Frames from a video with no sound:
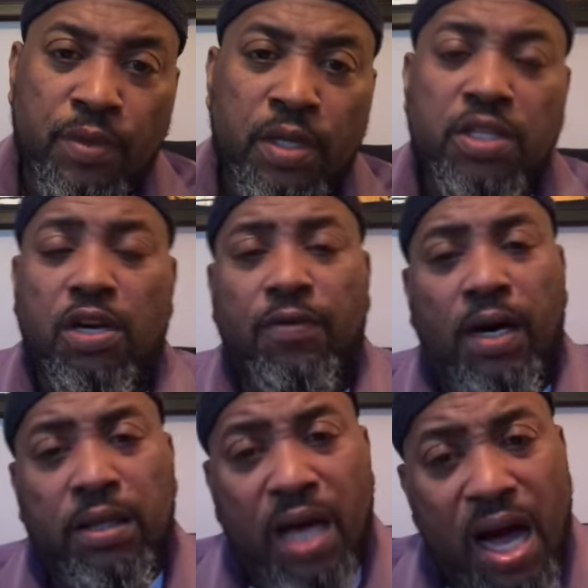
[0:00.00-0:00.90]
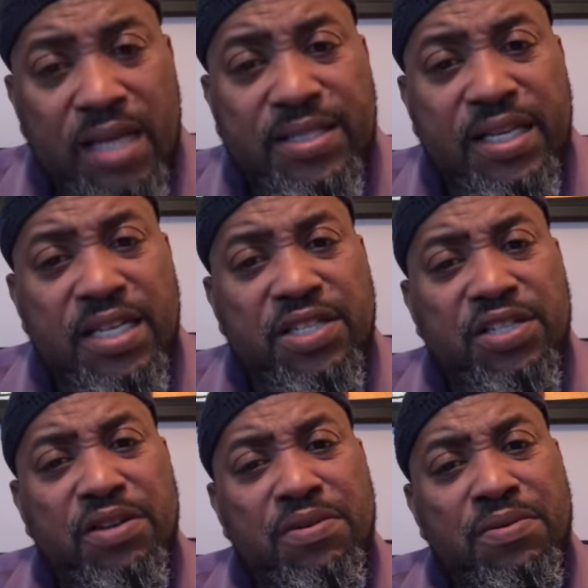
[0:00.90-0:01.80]
So if Allah sees
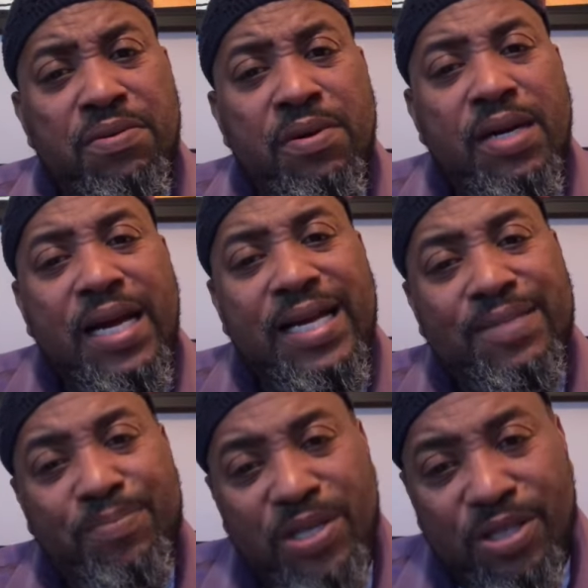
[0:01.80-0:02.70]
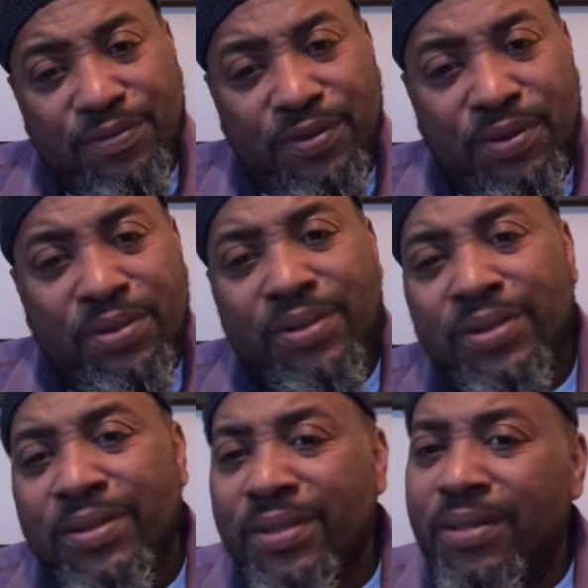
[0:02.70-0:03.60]
you as beautiful,
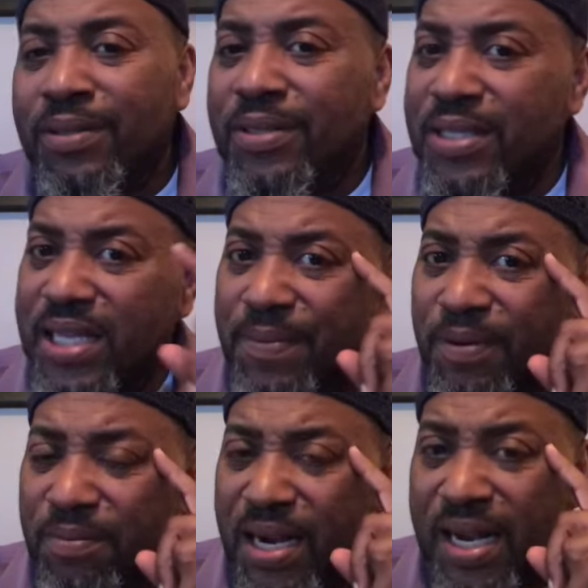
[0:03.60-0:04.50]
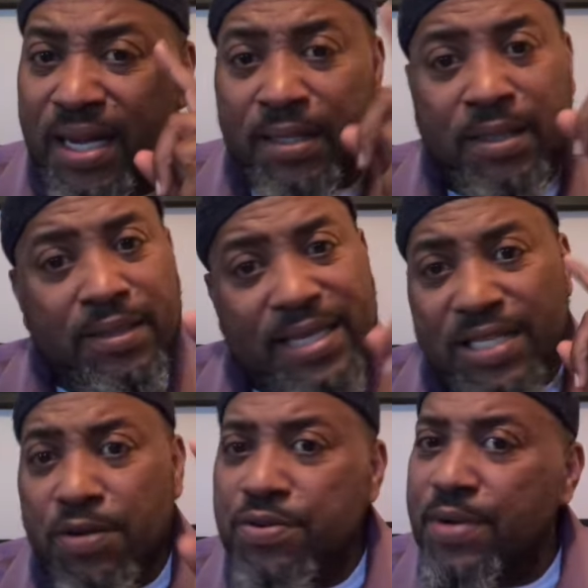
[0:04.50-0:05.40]
just keep in mind,
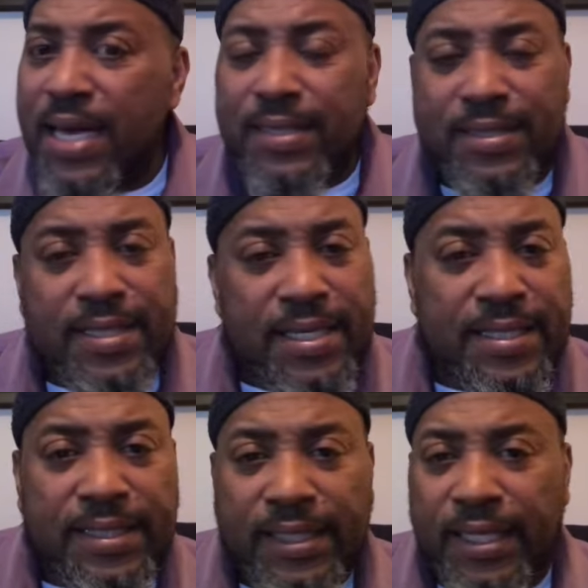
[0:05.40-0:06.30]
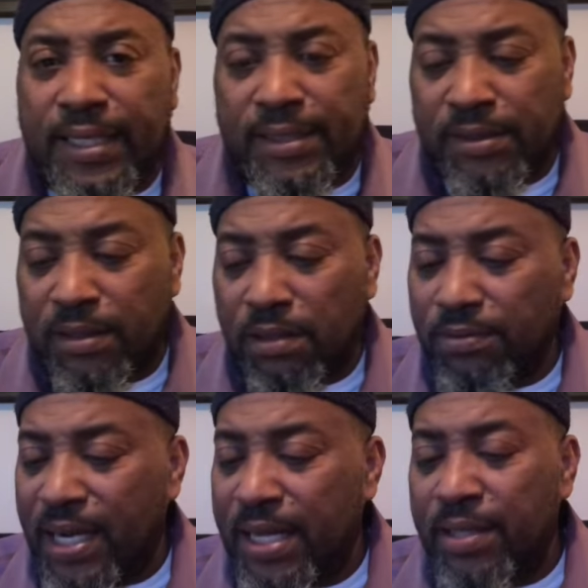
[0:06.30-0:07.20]
that's who you got to see in the end. All
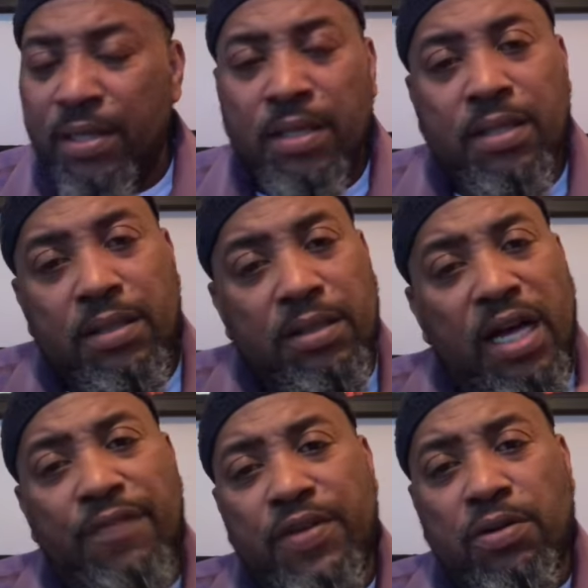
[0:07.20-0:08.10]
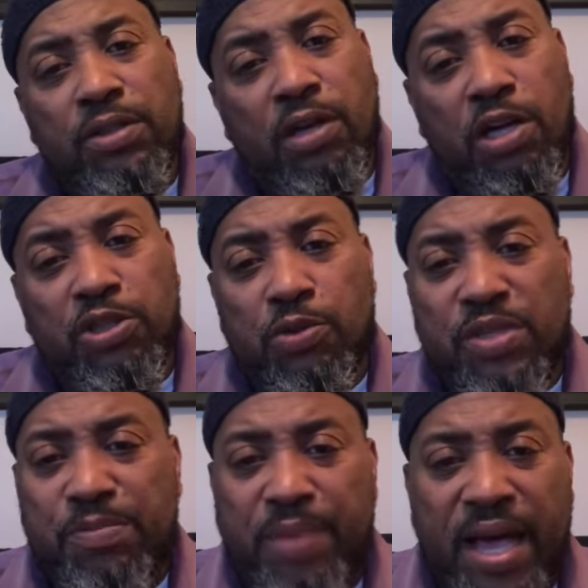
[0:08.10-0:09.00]
right? Love you and all due
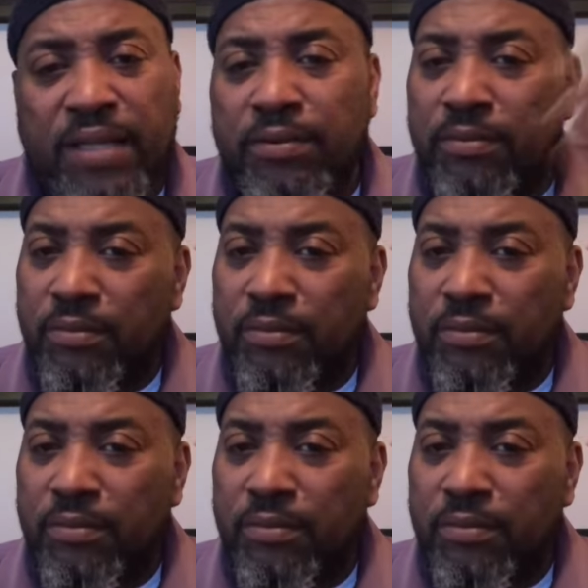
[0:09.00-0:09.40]
respect.